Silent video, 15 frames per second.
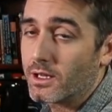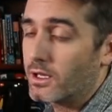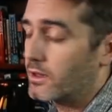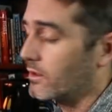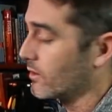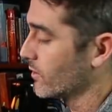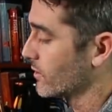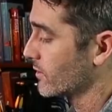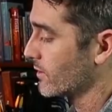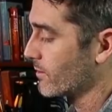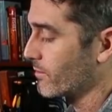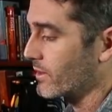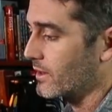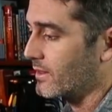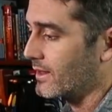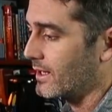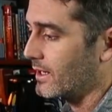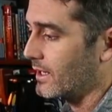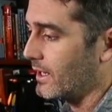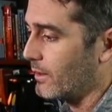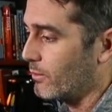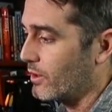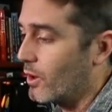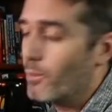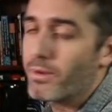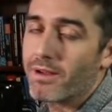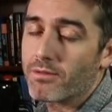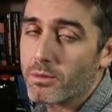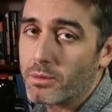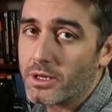And those are something that I would
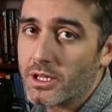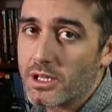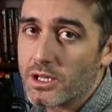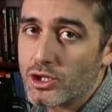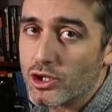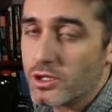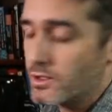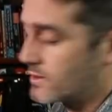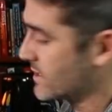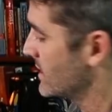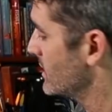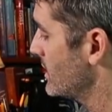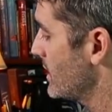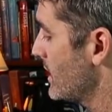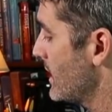hope everybody is using.